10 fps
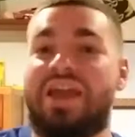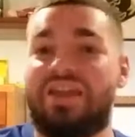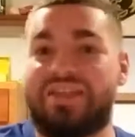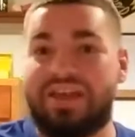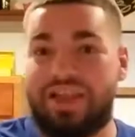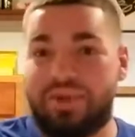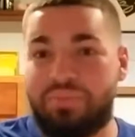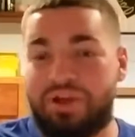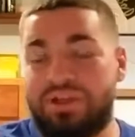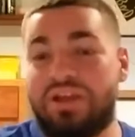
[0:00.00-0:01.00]
hit that like
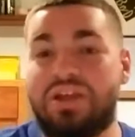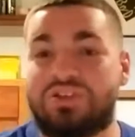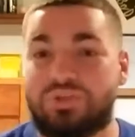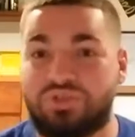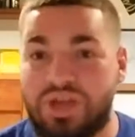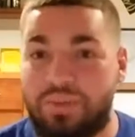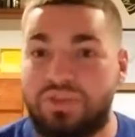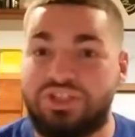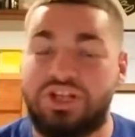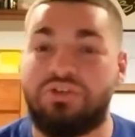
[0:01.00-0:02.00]
button, subscribe to
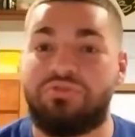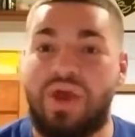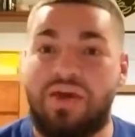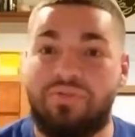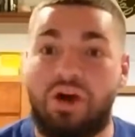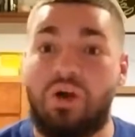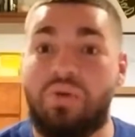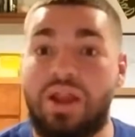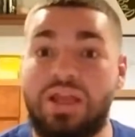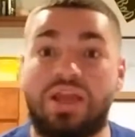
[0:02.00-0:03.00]
the channel if you haven't
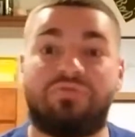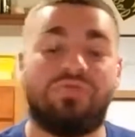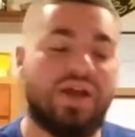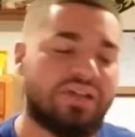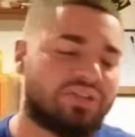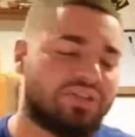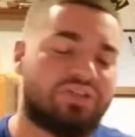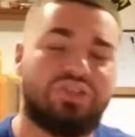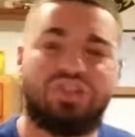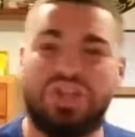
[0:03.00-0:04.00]
already, and if you guys could
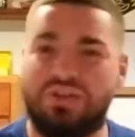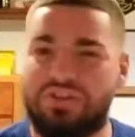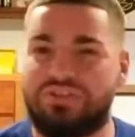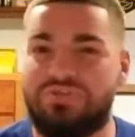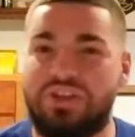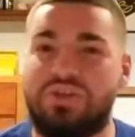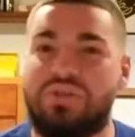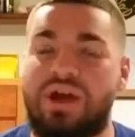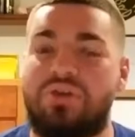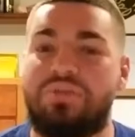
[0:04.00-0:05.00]
share this video,
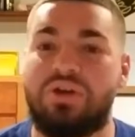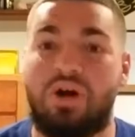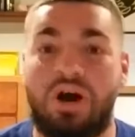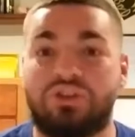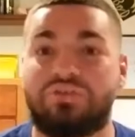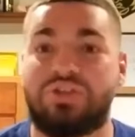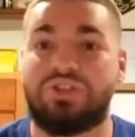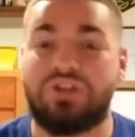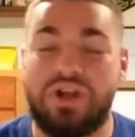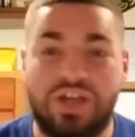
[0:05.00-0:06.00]
that would be awesome. Let's
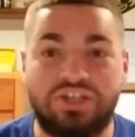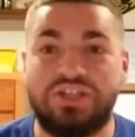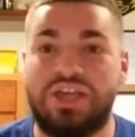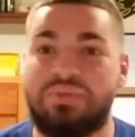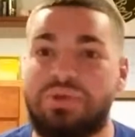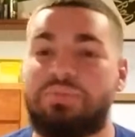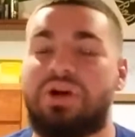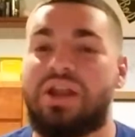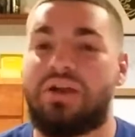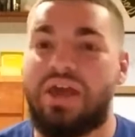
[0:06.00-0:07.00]
start educating people
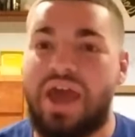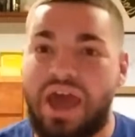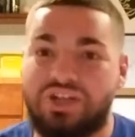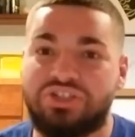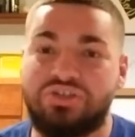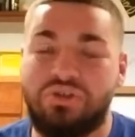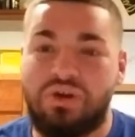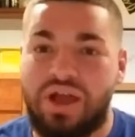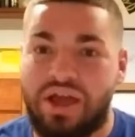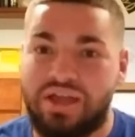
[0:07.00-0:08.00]
on how to actually grow
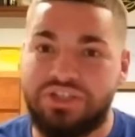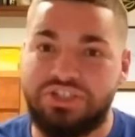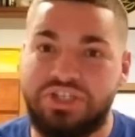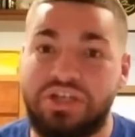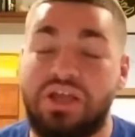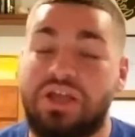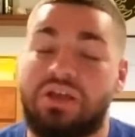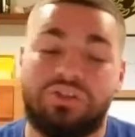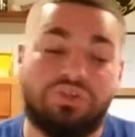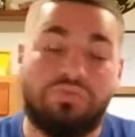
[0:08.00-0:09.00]
on IG,
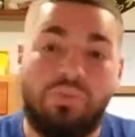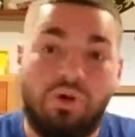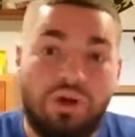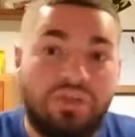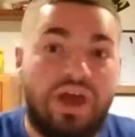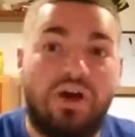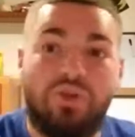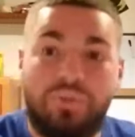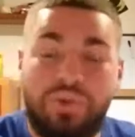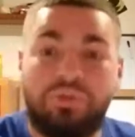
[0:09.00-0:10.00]
because the more that
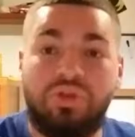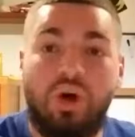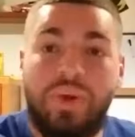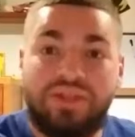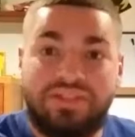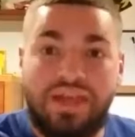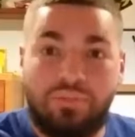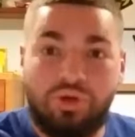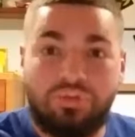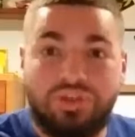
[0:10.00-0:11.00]
other people know about DM
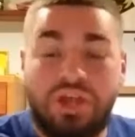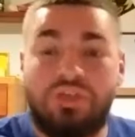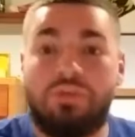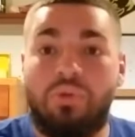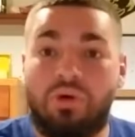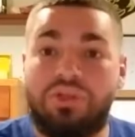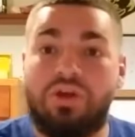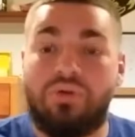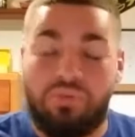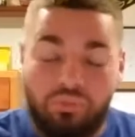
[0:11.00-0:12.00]
groups, the more
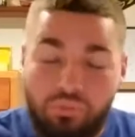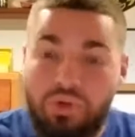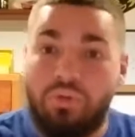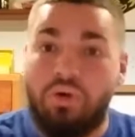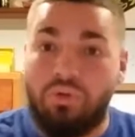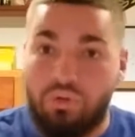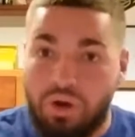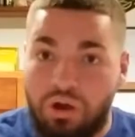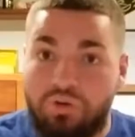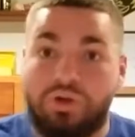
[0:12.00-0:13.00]
that we will
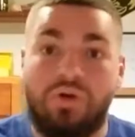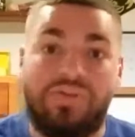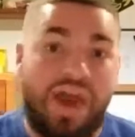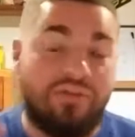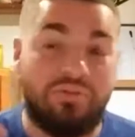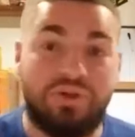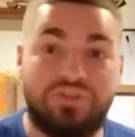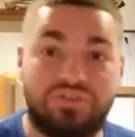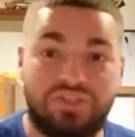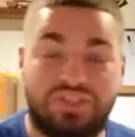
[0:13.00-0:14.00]
grow. You know, if
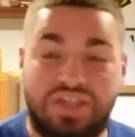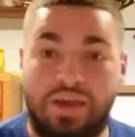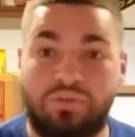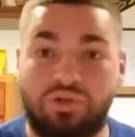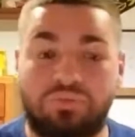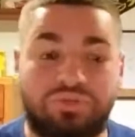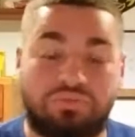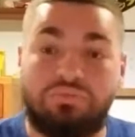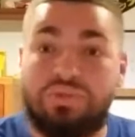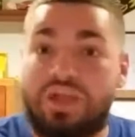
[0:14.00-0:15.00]
everybody's using DM groups,
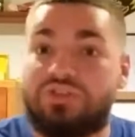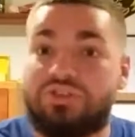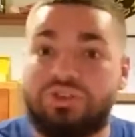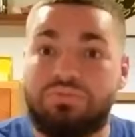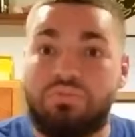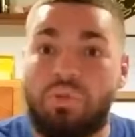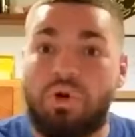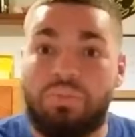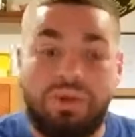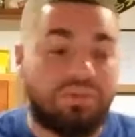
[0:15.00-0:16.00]
that's just
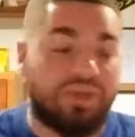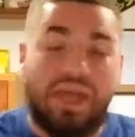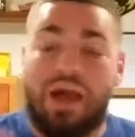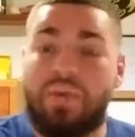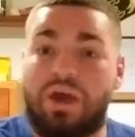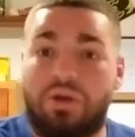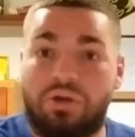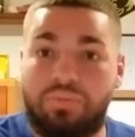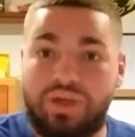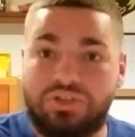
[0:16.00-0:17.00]
more people to comment on
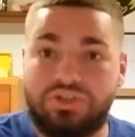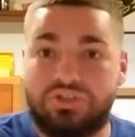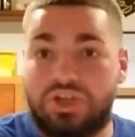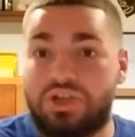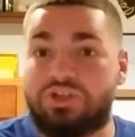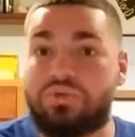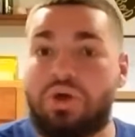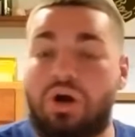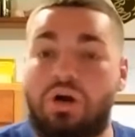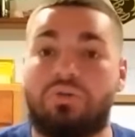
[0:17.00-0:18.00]
our pictures, so
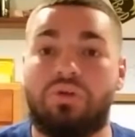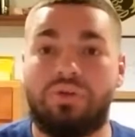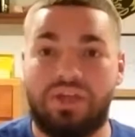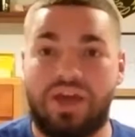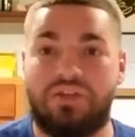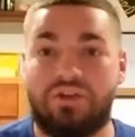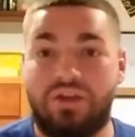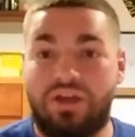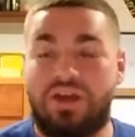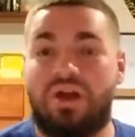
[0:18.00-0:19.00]
we all grow together.
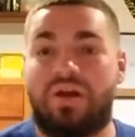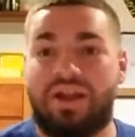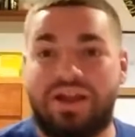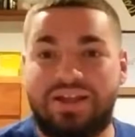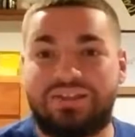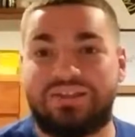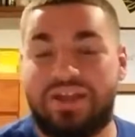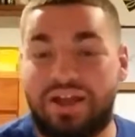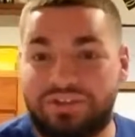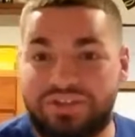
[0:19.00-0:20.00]
All right, guys,
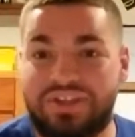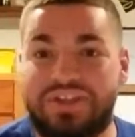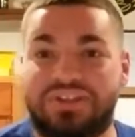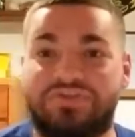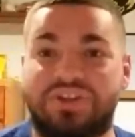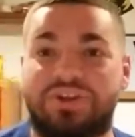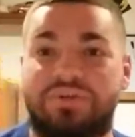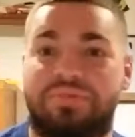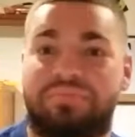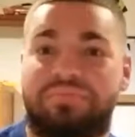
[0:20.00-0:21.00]
I'll see you in the next video.